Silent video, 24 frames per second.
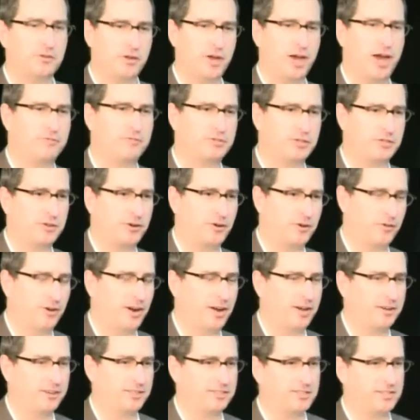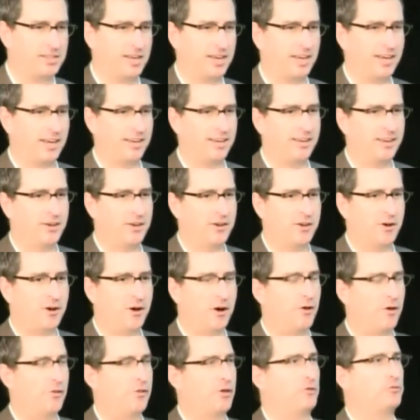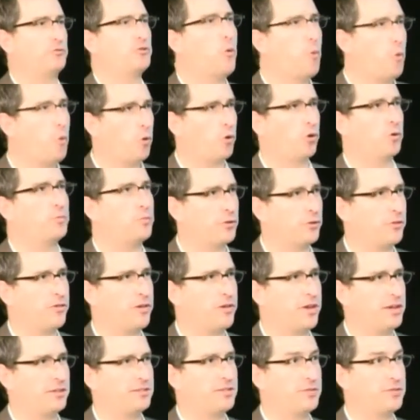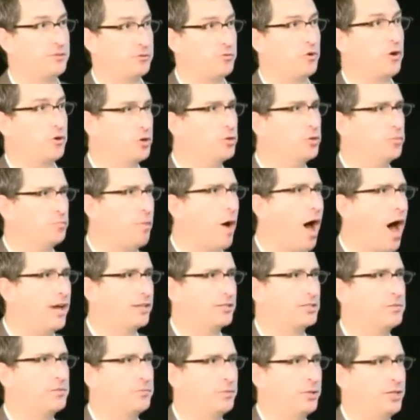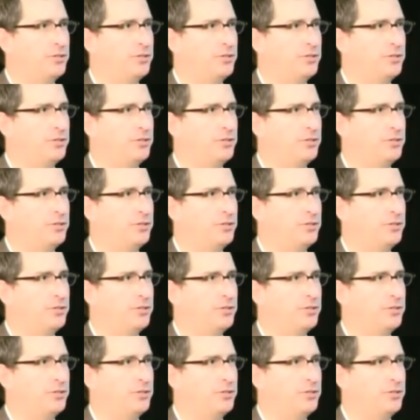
have to turn around and say all those horrible things that the drug could possibly